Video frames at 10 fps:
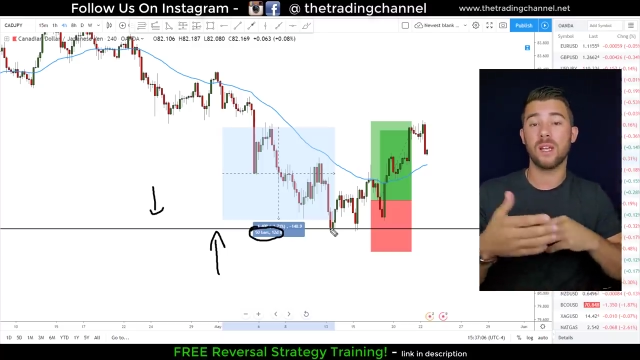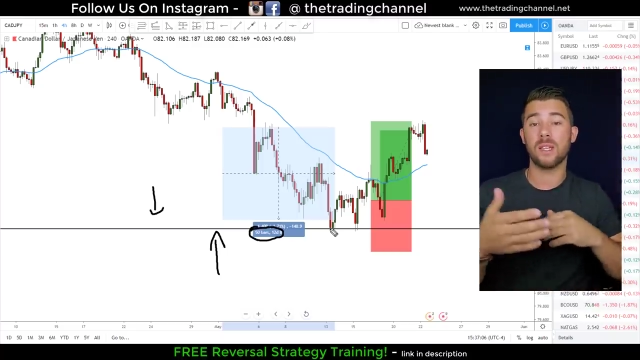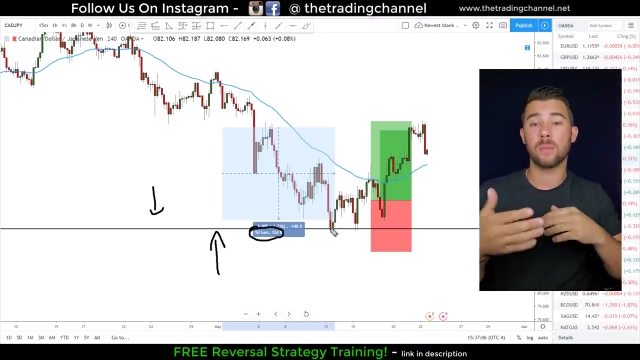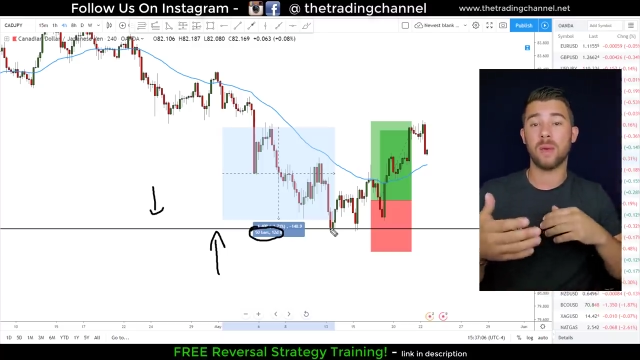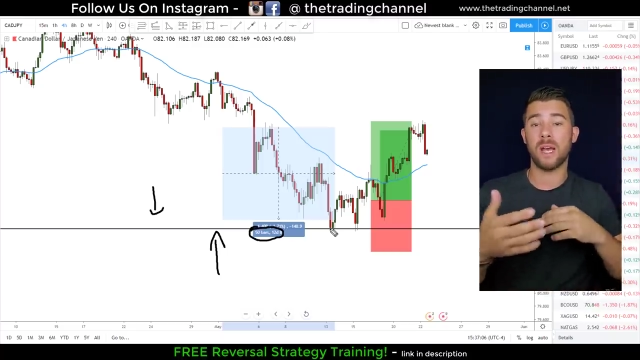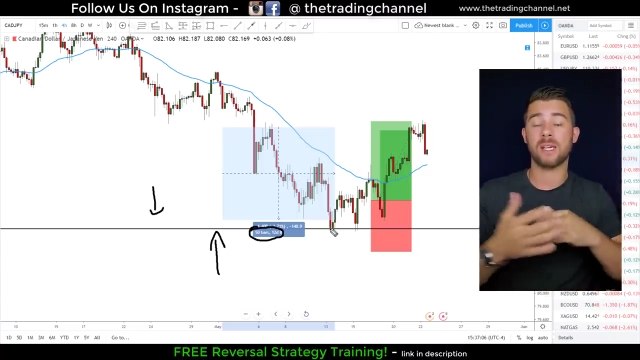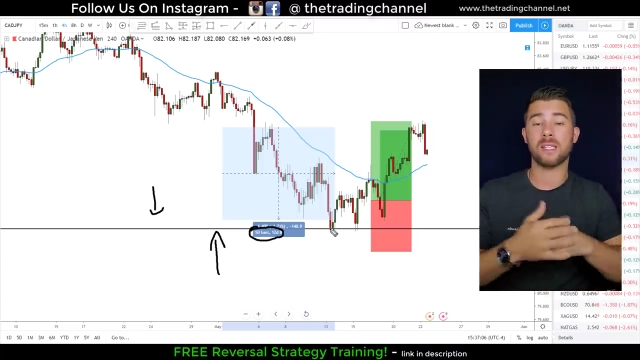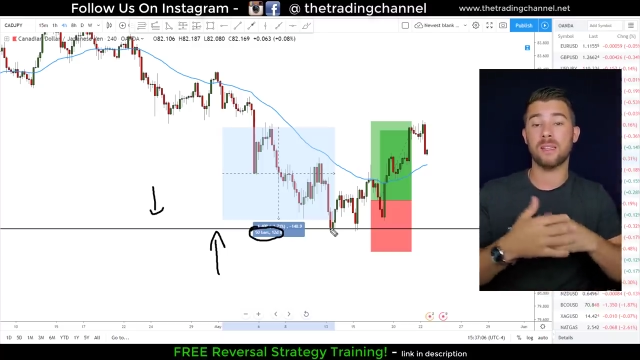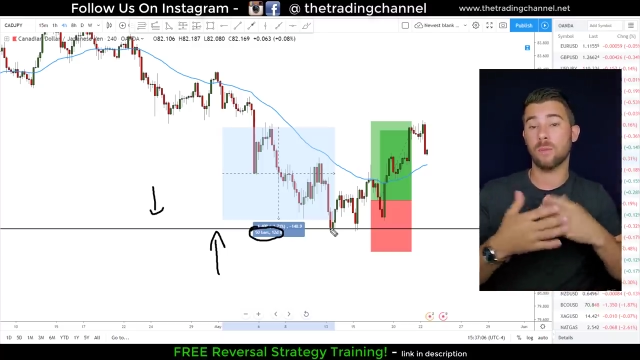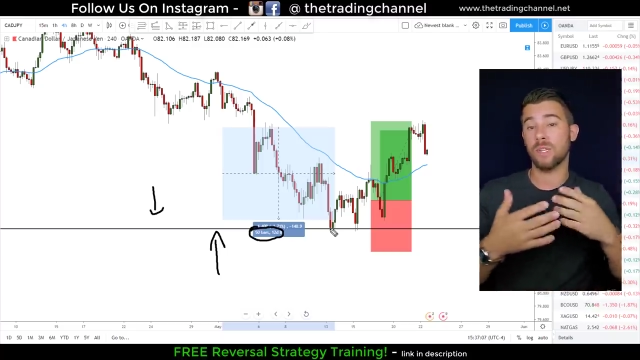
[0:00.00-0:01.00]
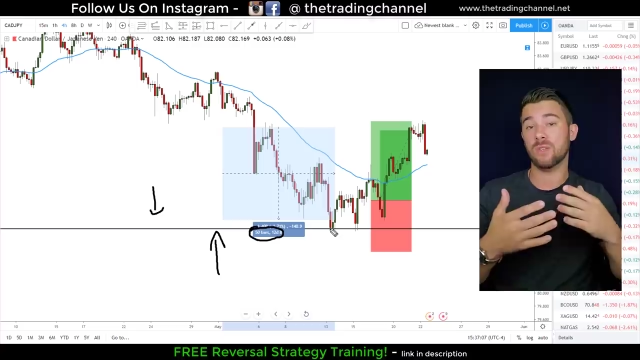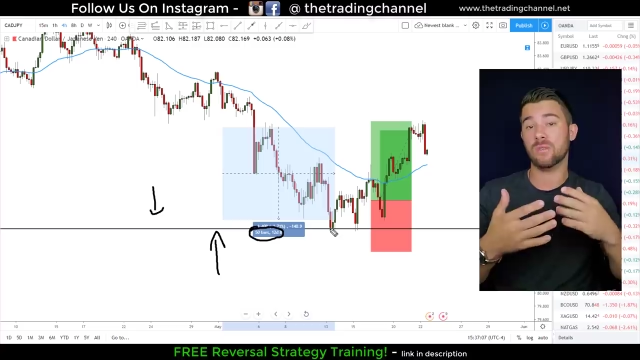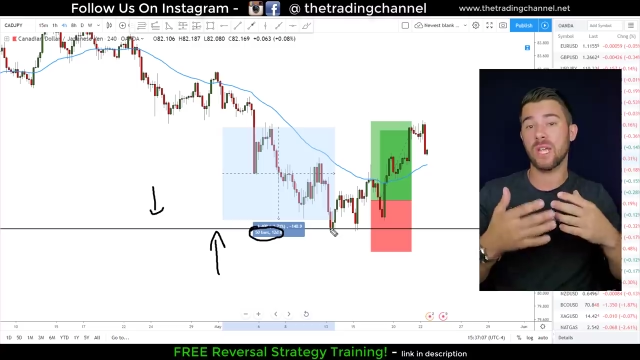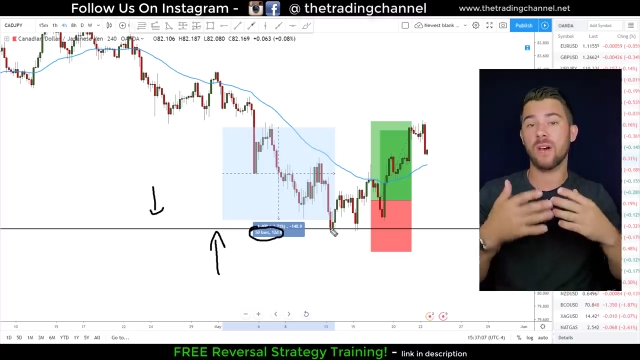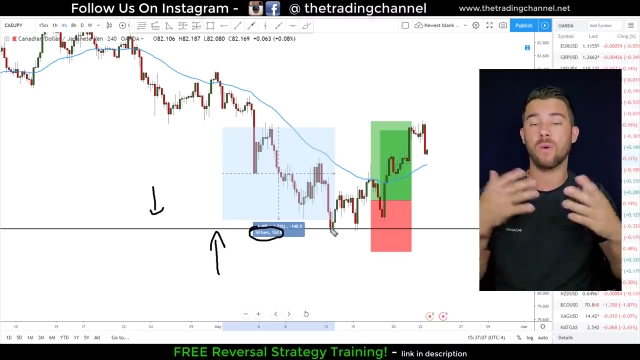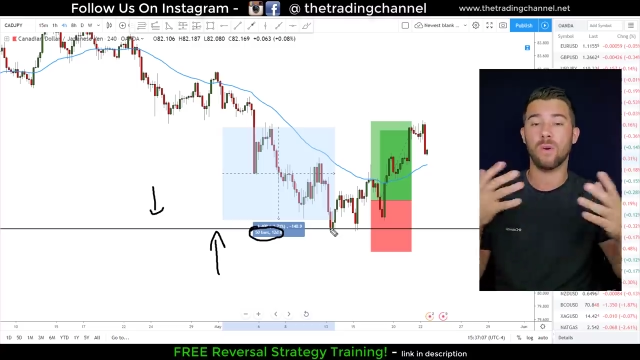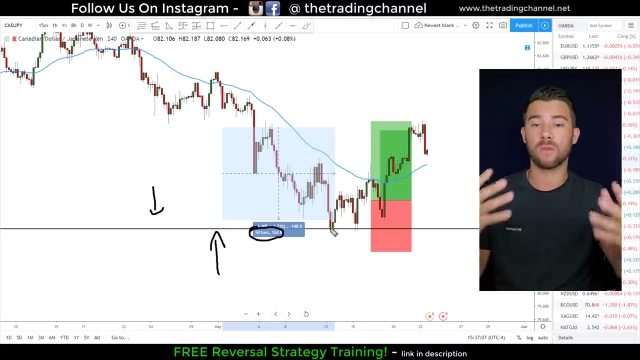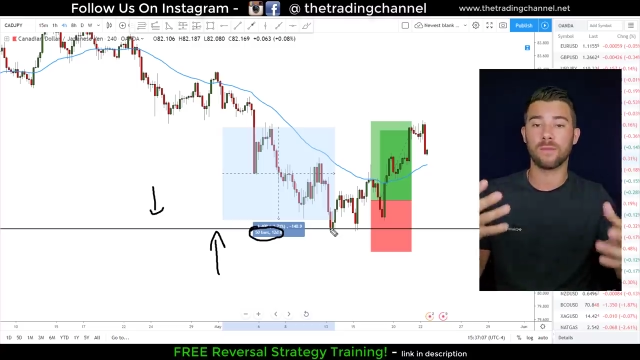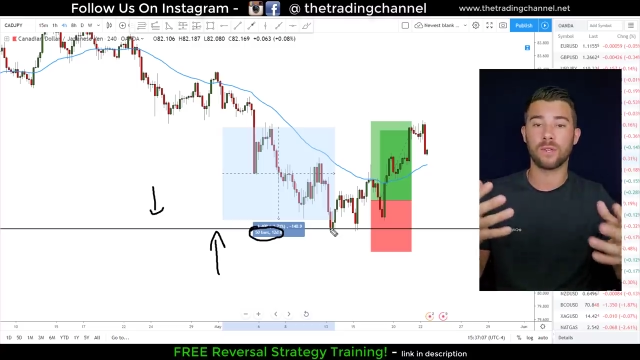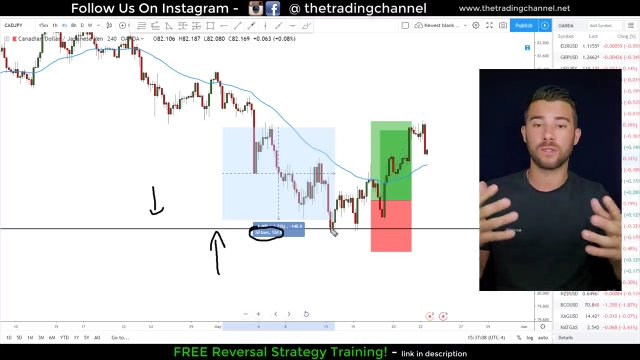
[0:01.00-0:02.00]
in the past and that we use now
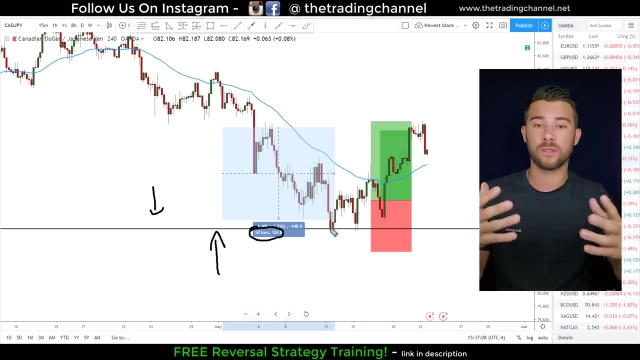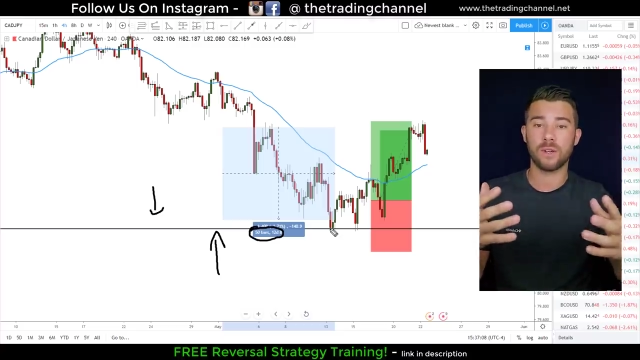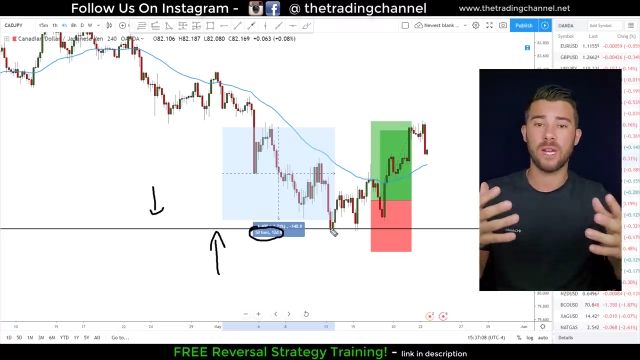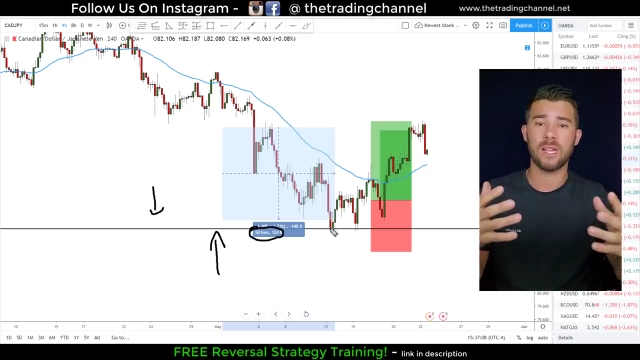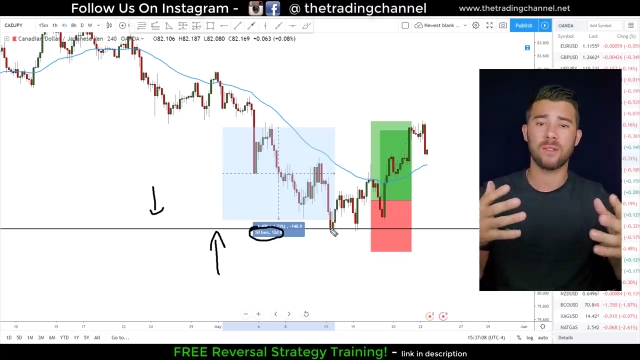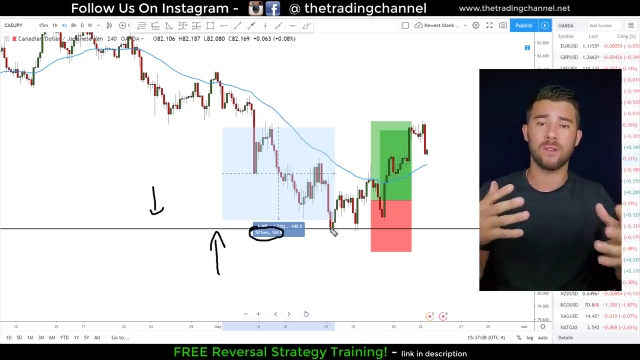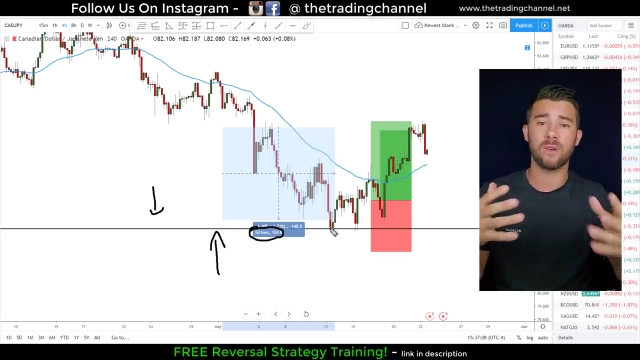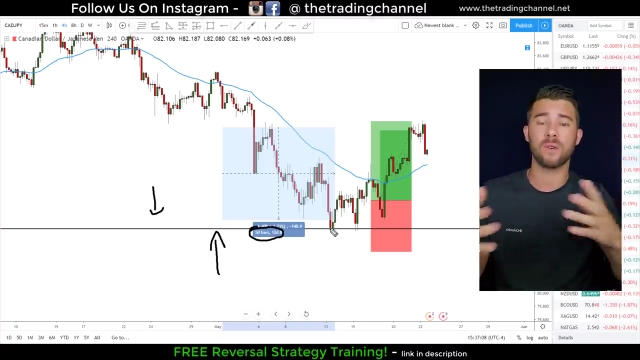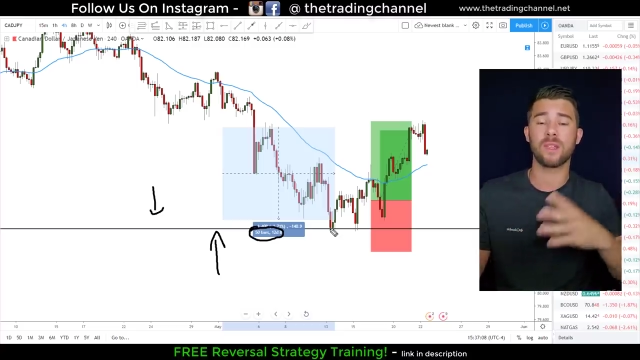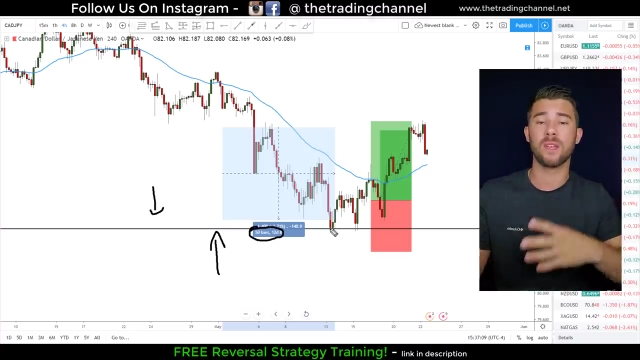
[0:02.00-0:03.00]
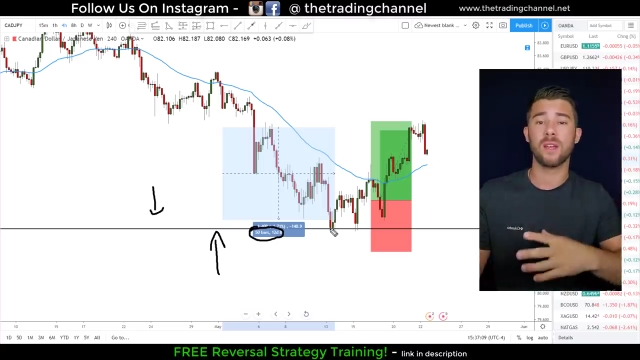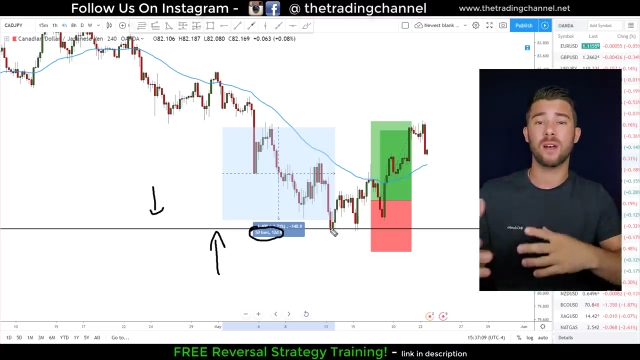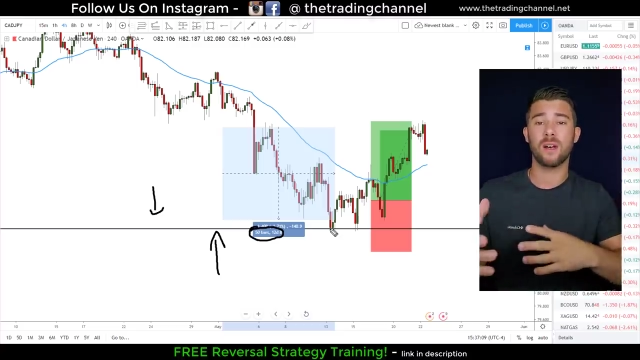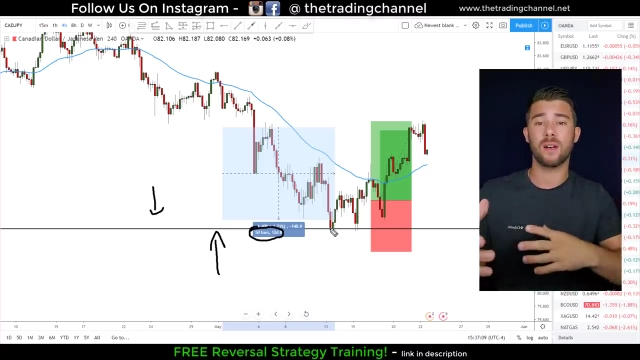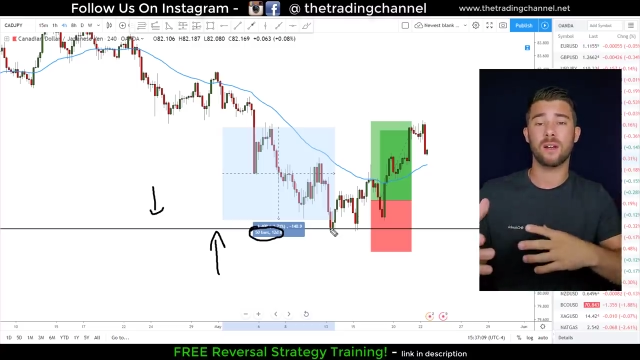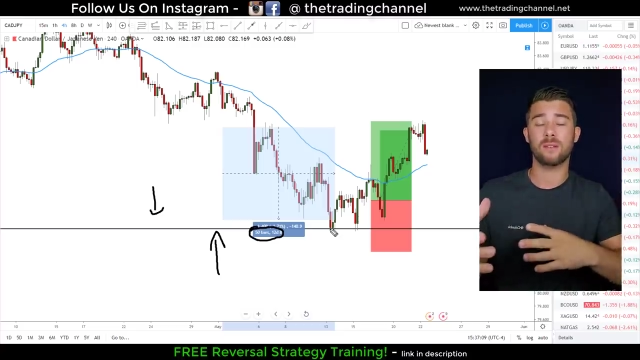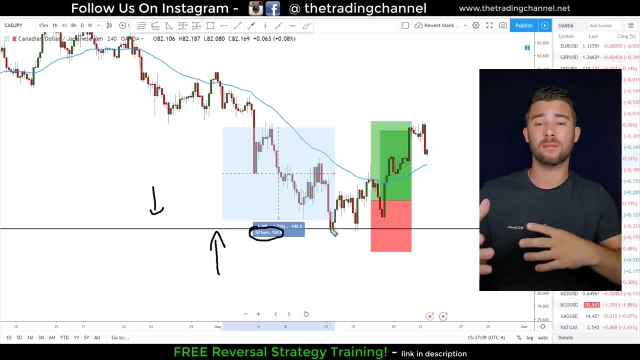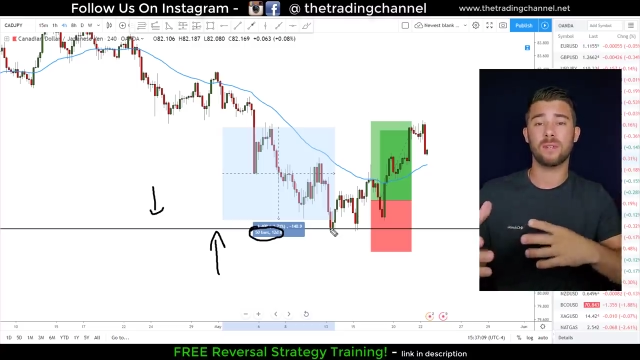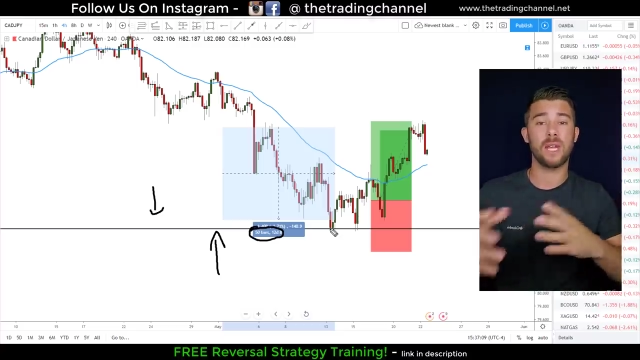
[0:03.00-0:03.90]
on reversal trading, along with uh,